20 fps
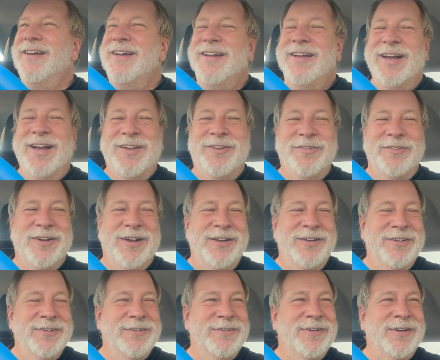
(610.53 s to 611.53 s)
That's what I
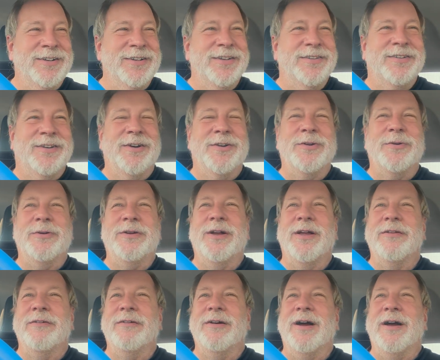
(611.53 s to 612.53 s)
do. I just go to
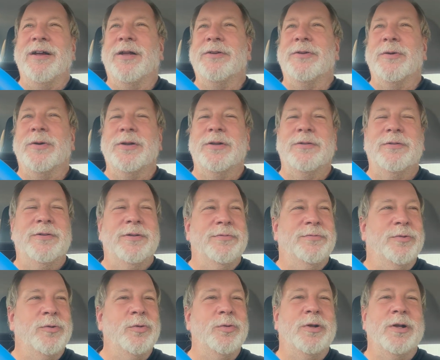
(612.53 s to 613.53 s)
another, do a
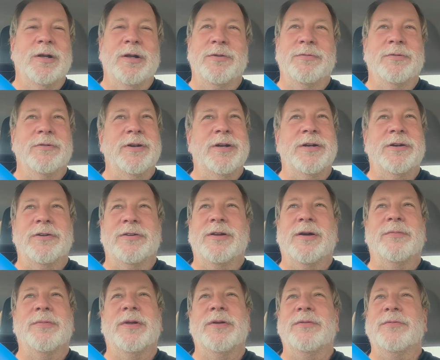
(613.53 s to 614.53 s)
food delivery or
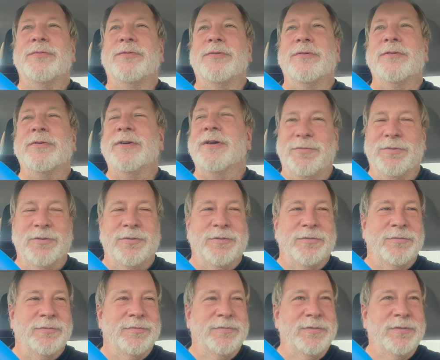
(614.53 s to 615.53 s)
something for,
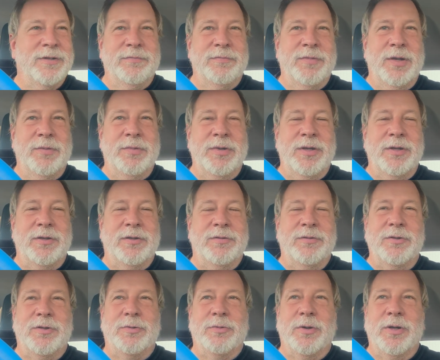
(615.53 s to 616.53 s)
for maybe
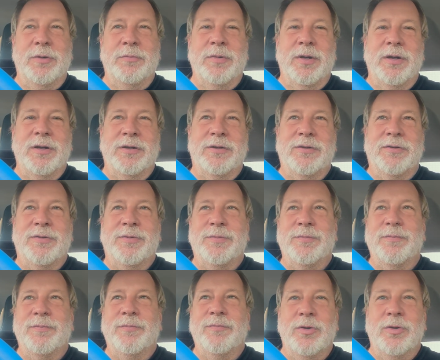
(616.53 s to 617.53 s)
20 minutes.
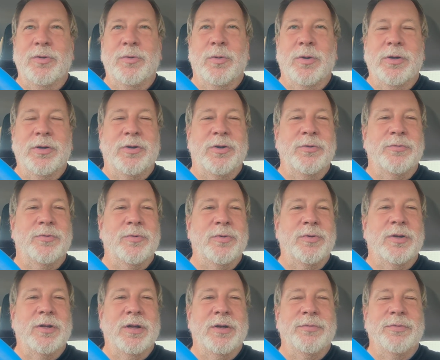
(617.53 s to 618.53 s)
Do 1 or 2 food
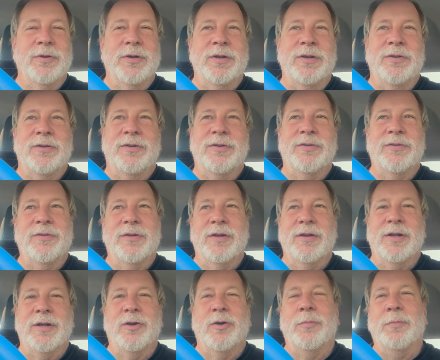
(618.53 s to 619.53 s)
deliveries and
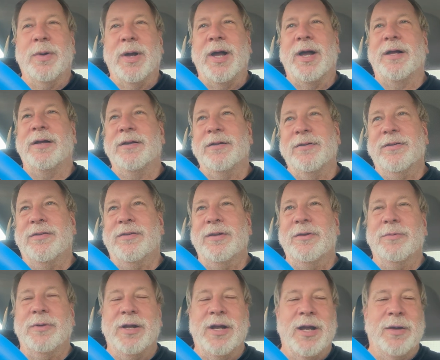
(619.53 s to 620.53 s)
then go back and see
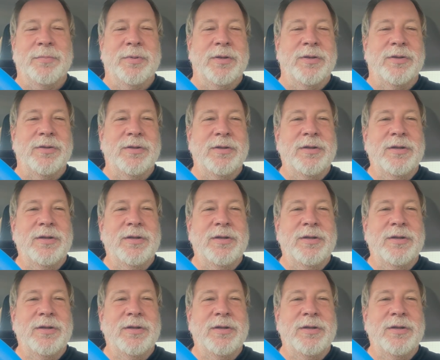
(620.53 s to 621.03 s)
what happens.